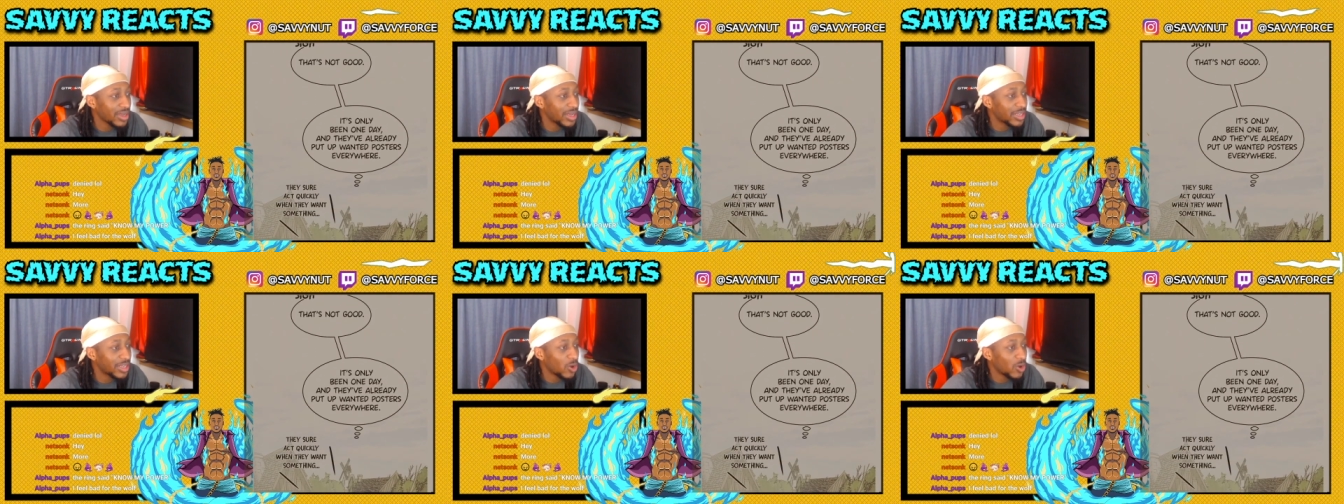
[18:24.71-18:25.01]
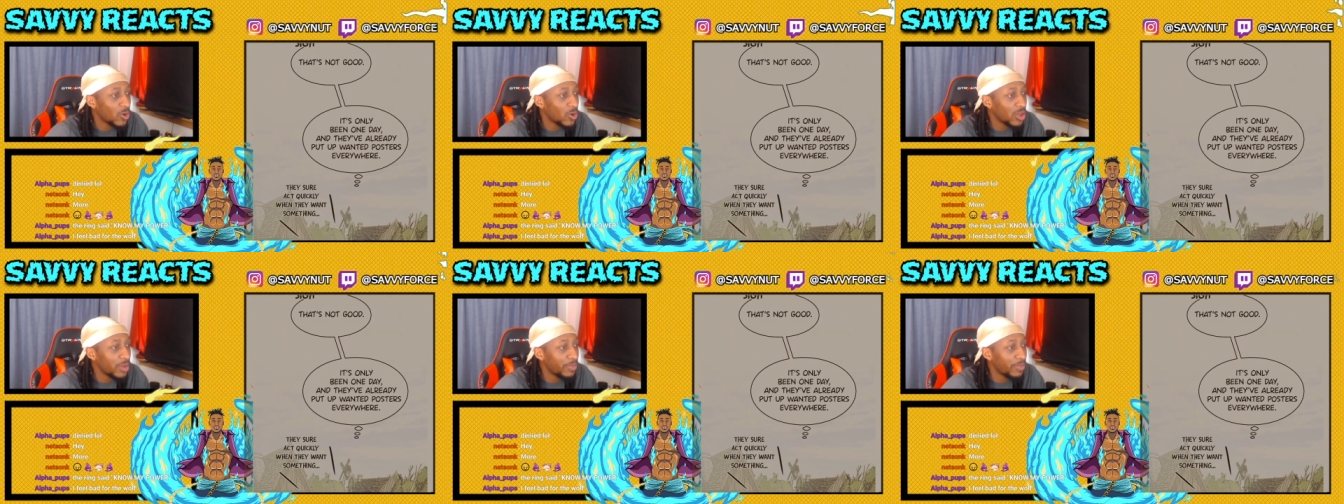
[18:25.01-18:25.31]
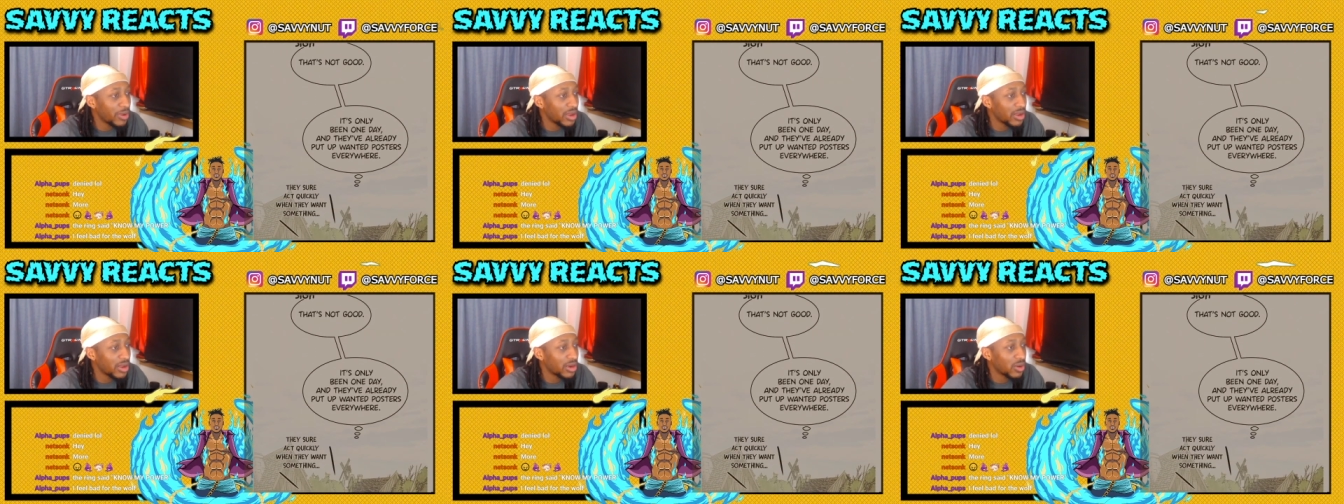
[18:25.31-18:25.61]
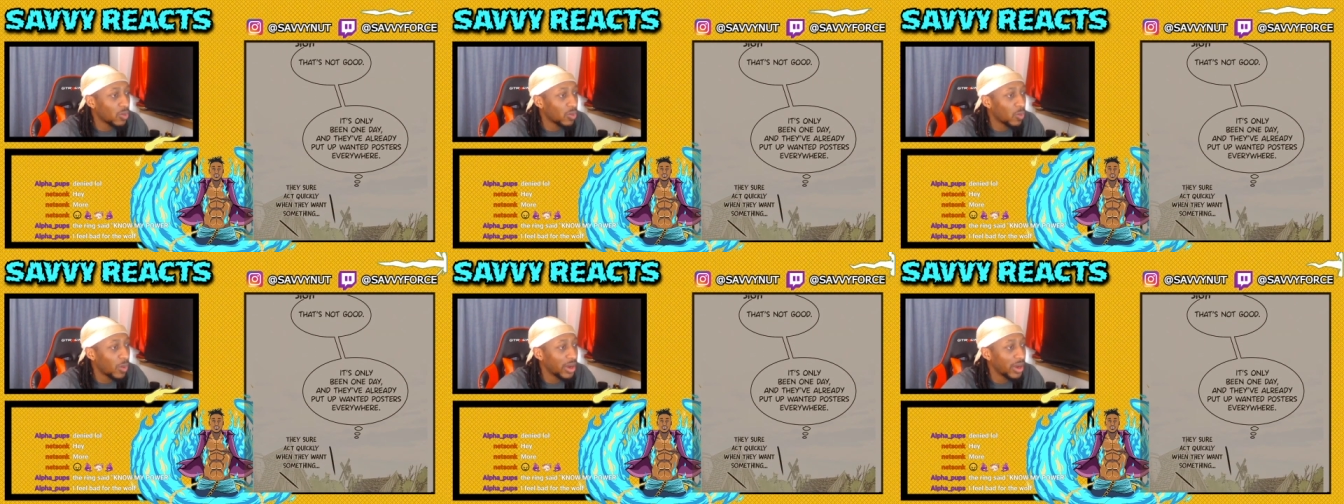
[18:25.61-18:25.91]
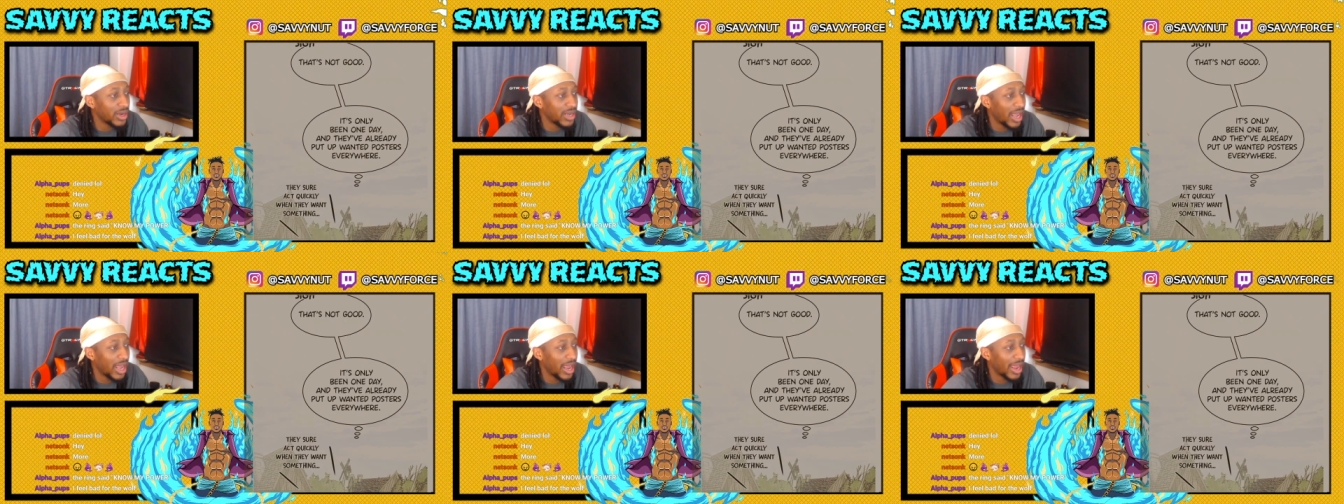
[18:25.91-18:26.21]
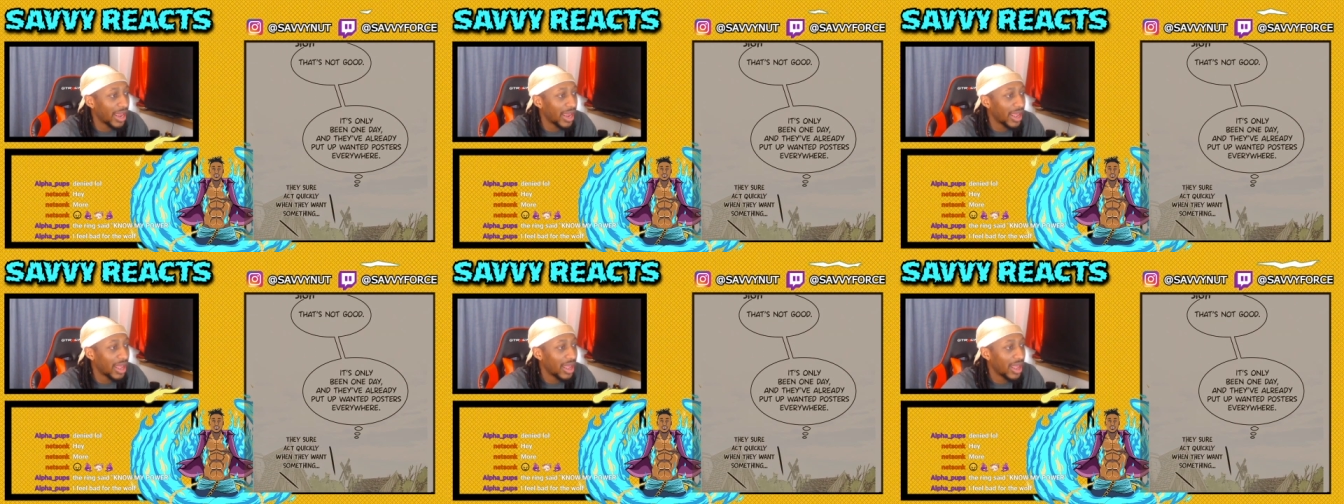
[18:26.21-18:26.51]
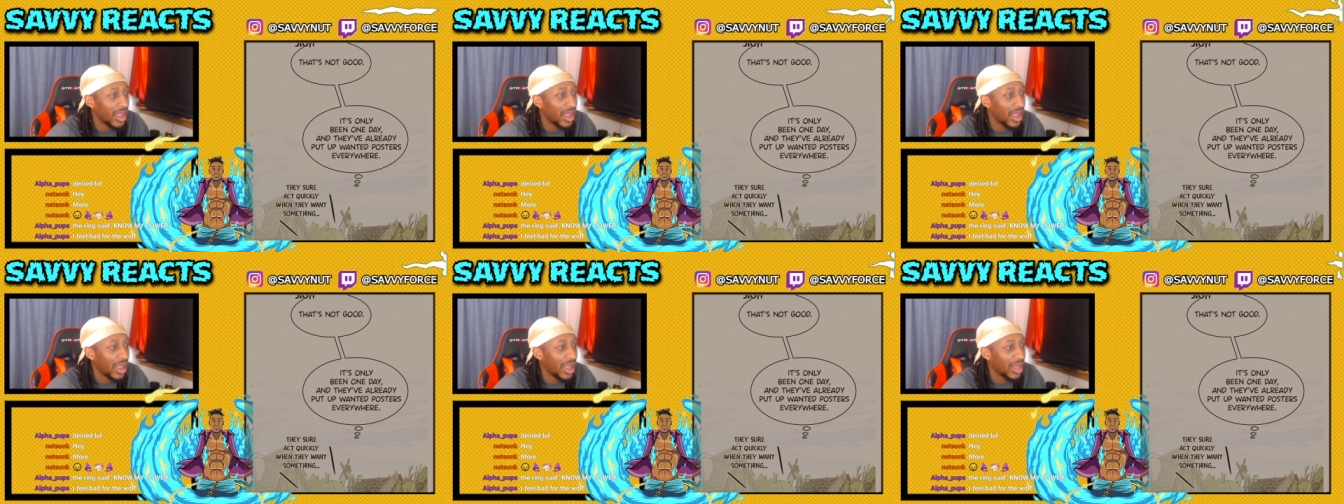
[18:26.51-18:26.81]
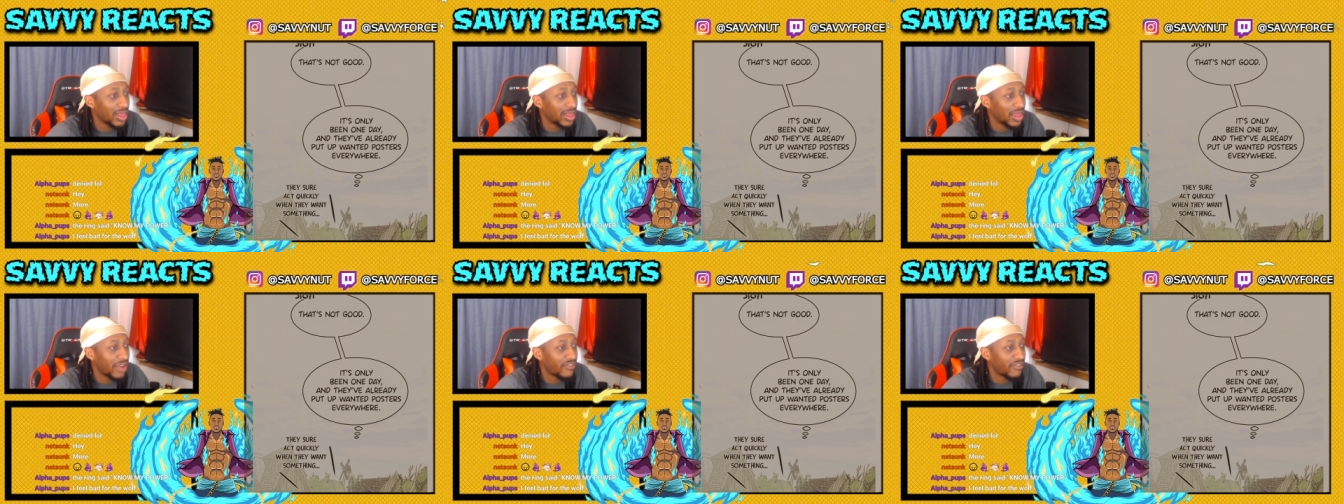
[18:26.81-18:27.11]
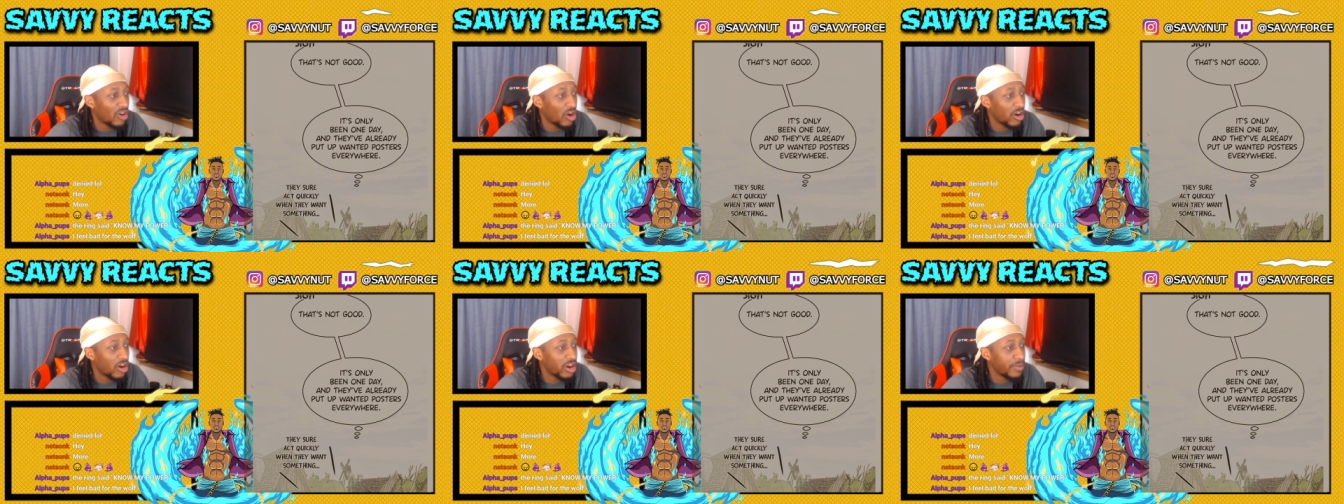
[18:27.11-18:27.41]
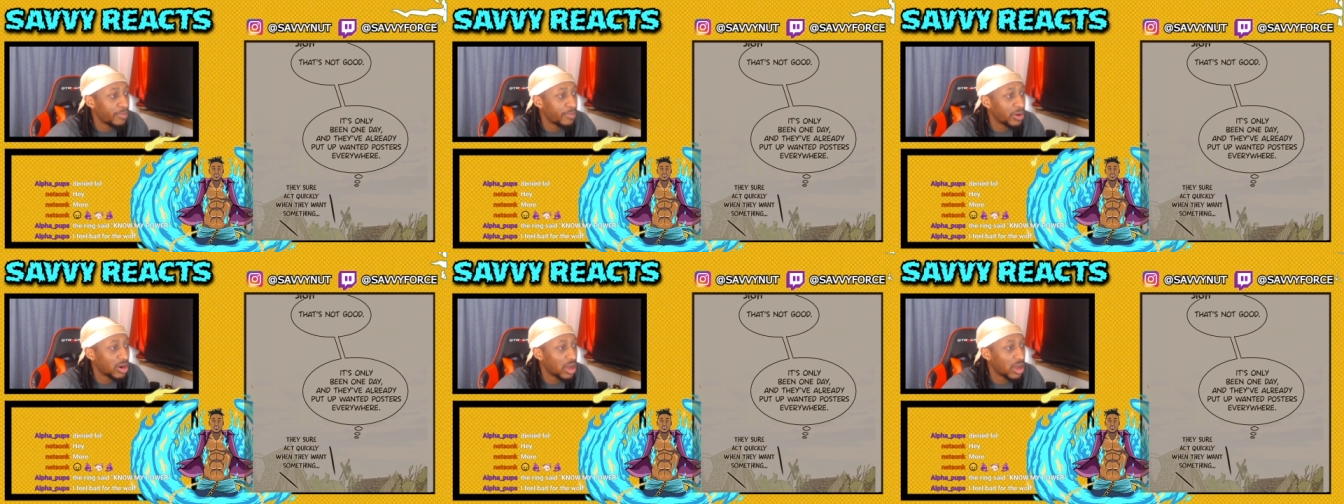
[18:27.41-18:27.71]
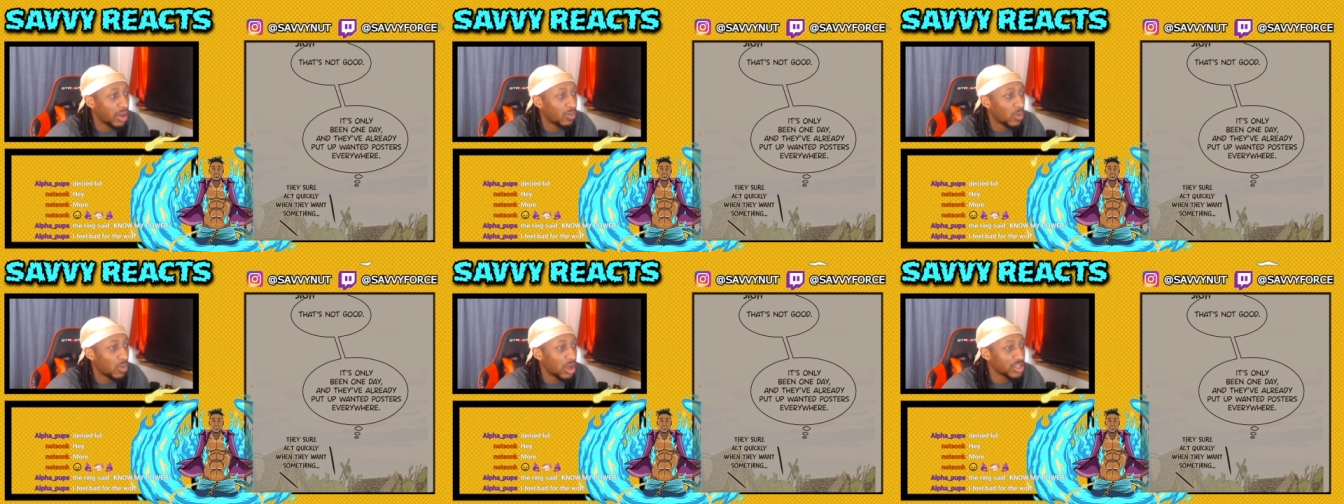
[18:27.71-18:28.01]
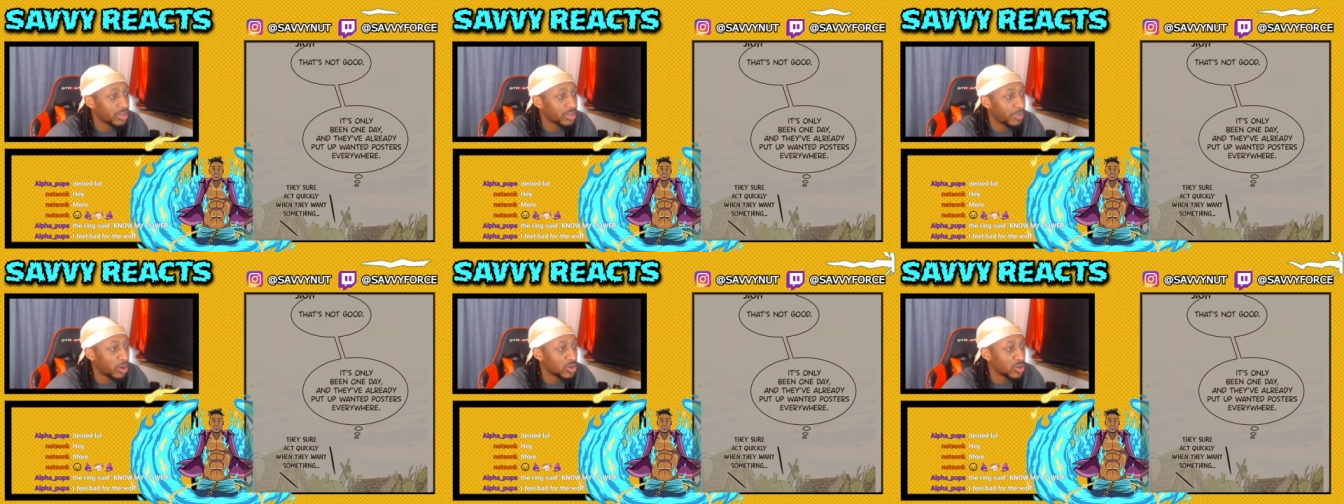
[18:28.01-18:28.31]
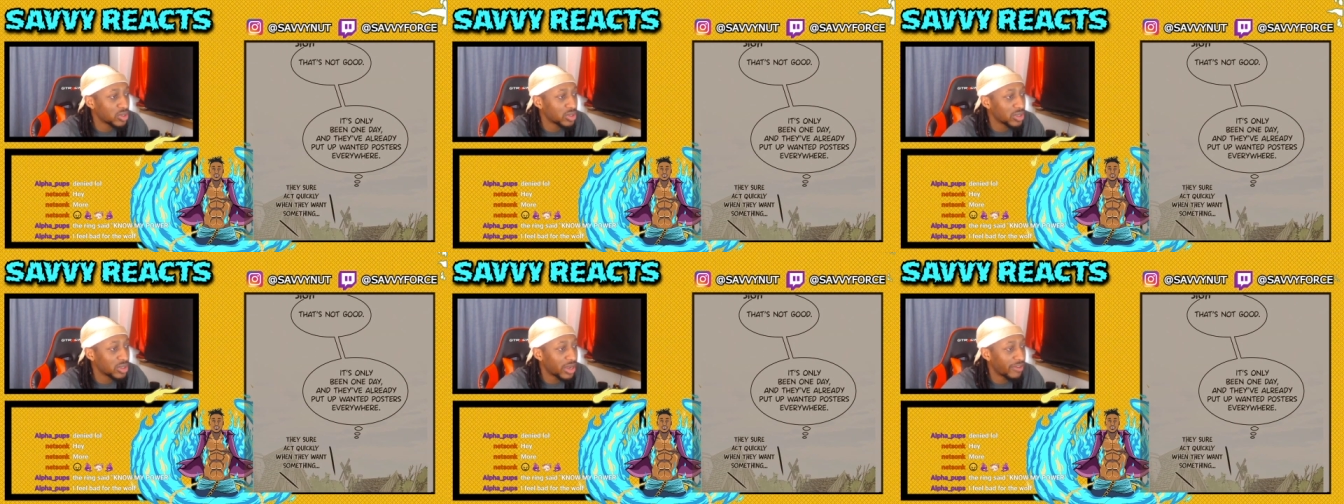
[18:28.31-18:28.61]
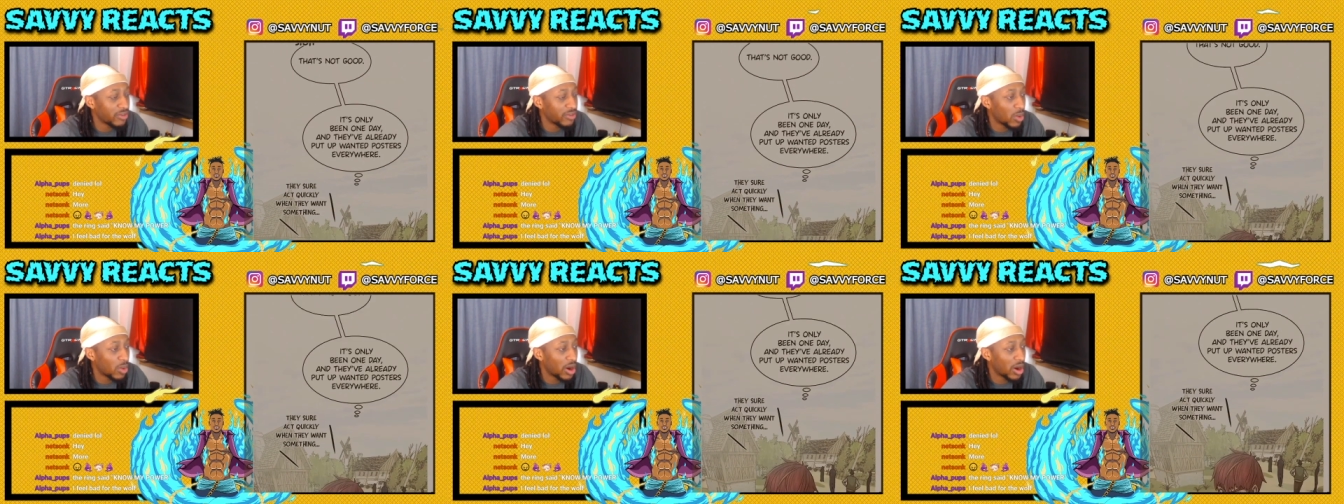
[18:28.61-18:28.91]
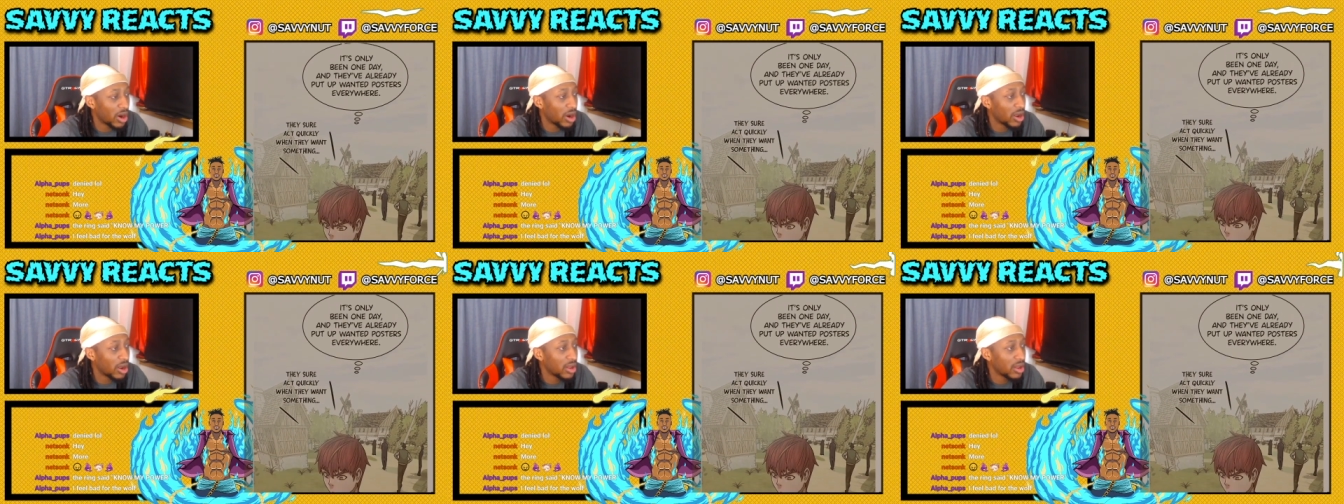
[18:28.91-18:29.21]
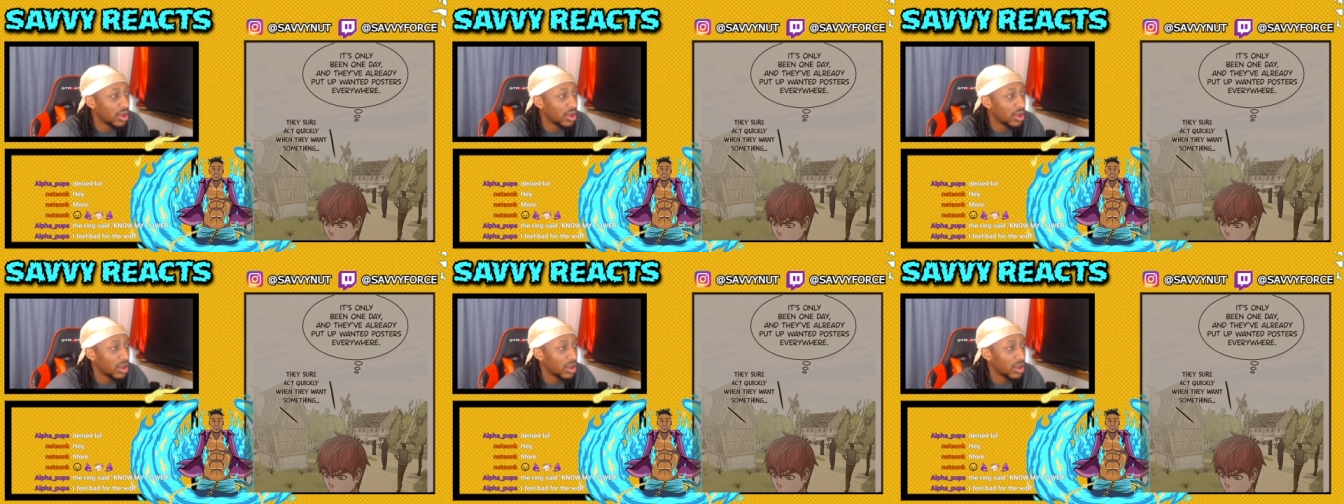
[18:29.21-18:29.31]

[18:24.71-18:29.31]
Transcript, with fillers: It's only been one day, and they've already put up wanted posters everywhere.